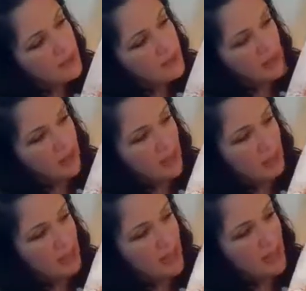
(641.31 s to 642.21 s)
taking
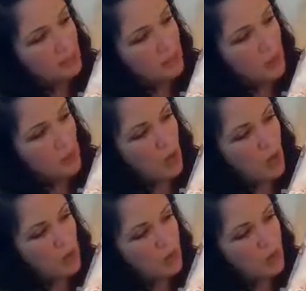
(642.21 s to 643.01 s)
pets for a walk,